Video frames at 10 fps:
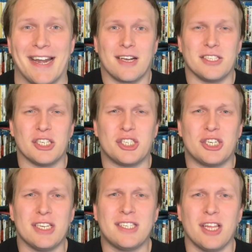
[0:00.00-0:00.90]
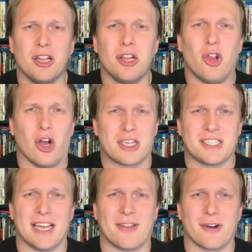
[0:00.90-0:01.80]
Because it's just the looks
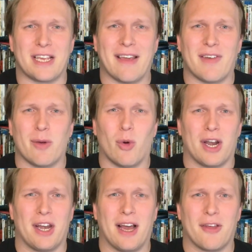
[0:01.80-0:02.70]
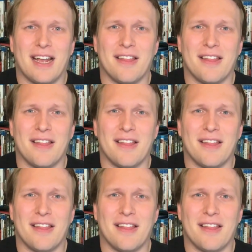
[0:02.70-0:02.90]
that they're giving one another,